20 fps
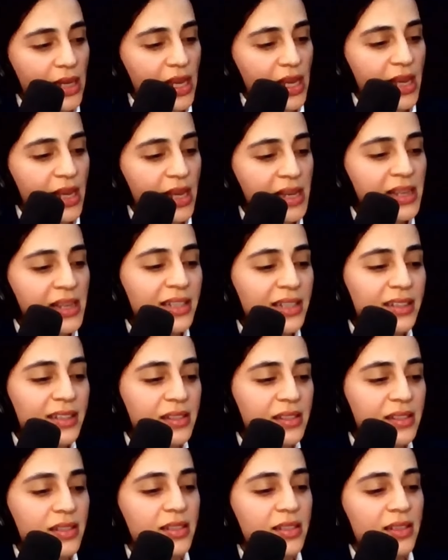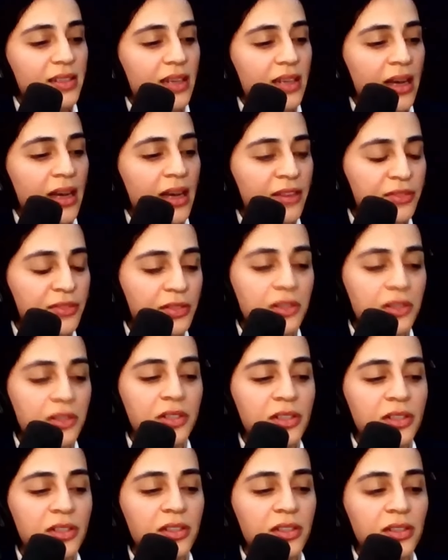And
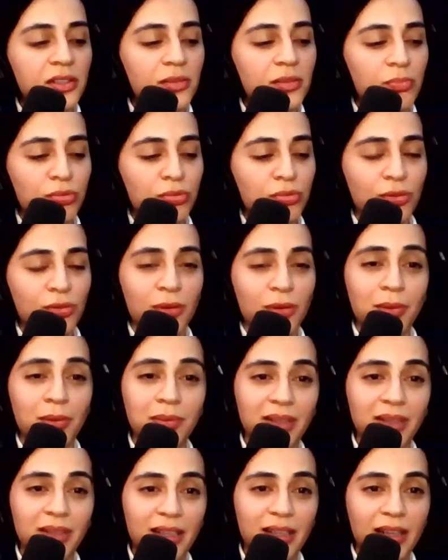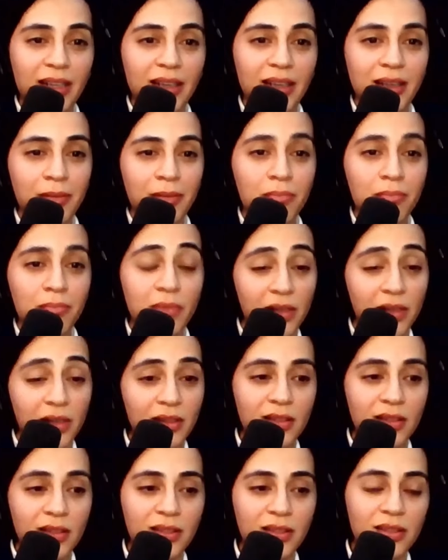after probably like a
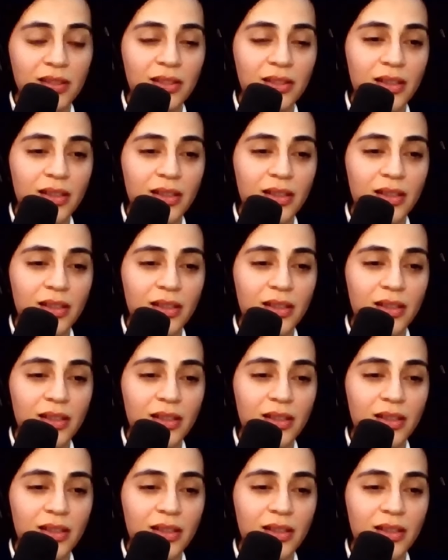month,